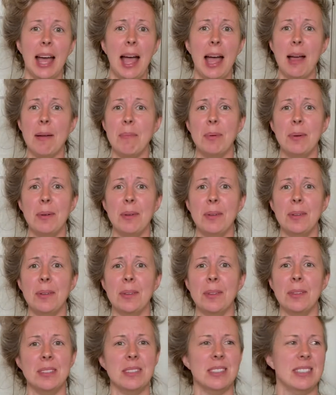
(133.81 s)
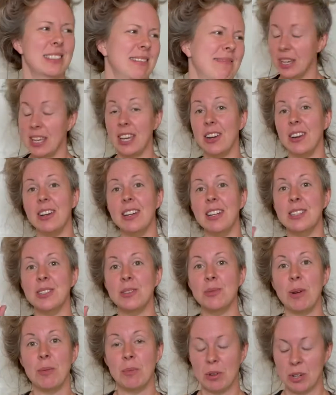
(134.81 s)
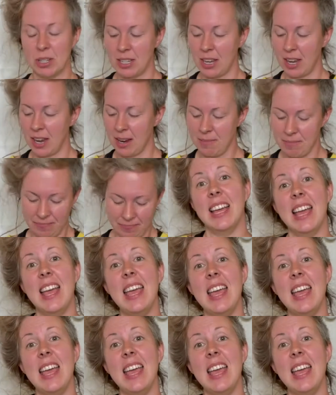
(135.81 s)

apples. Here it is one more time.